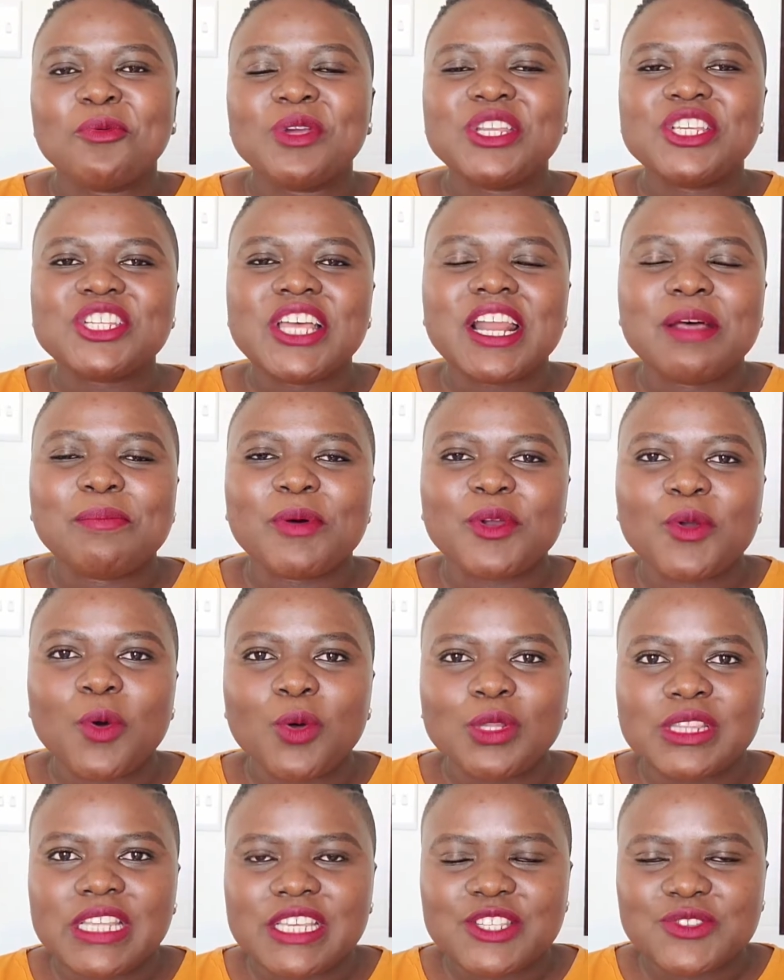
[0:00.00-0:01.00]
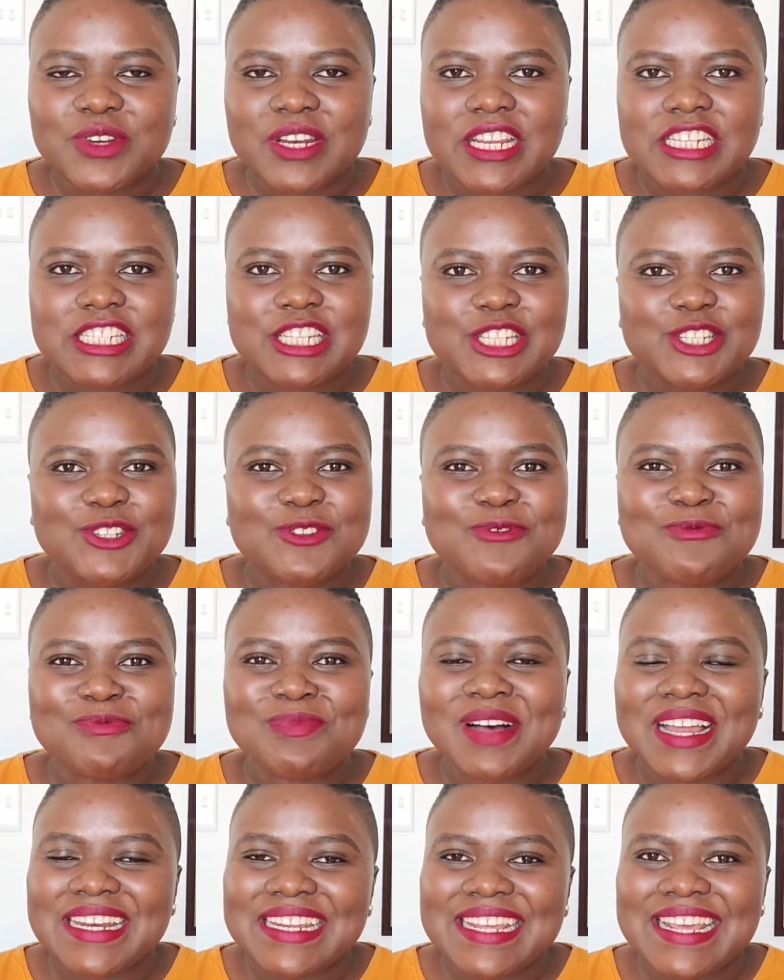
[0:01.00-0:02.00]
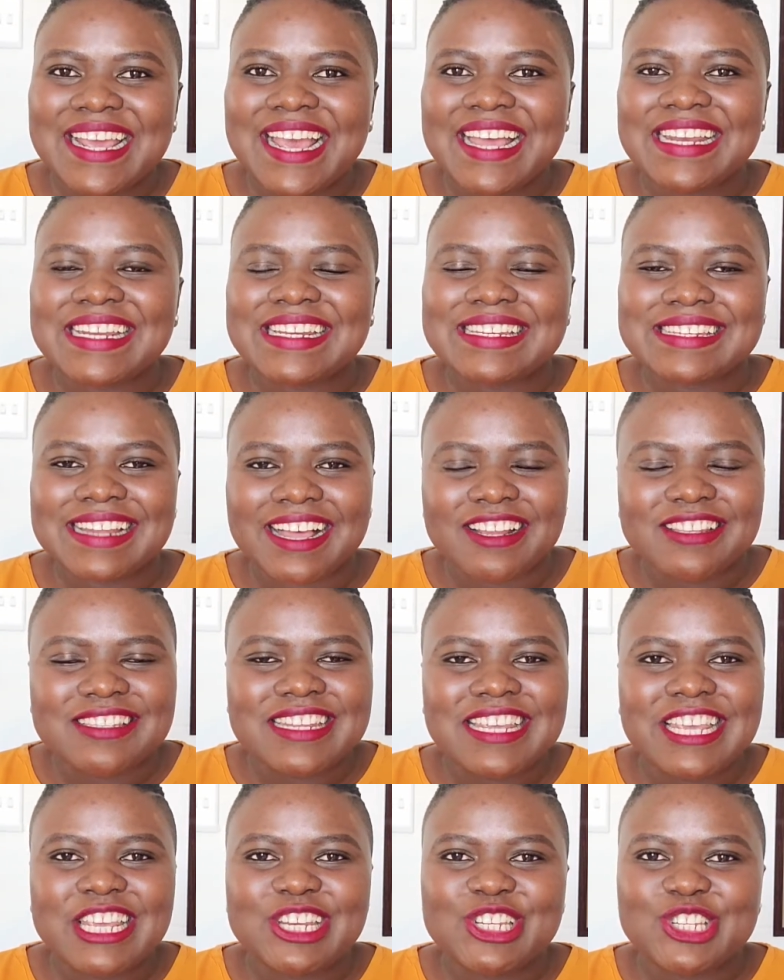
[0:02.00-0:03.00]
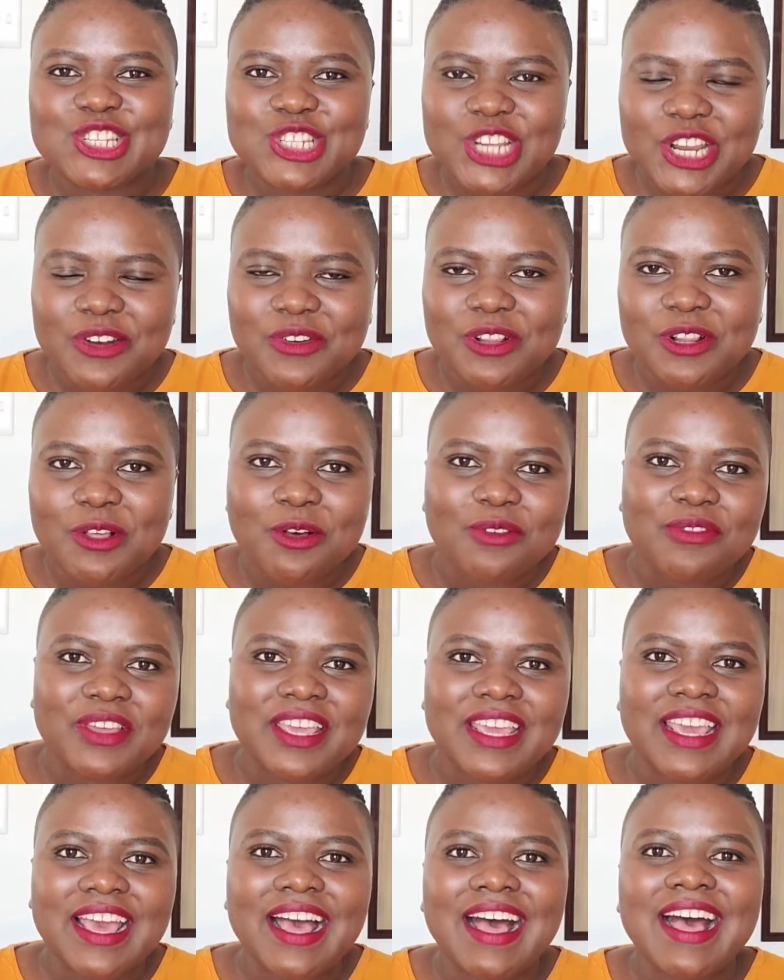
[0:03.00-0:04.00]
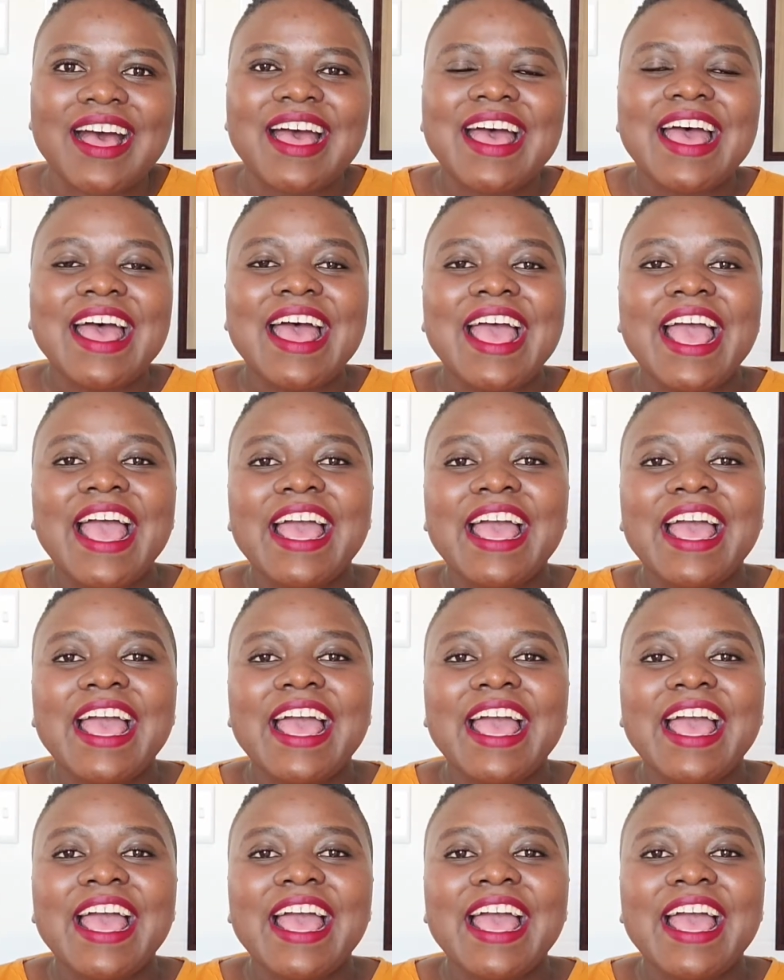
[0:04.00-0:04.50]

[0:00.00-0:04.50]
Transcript: We chat about all things related to money and adulting in general over here.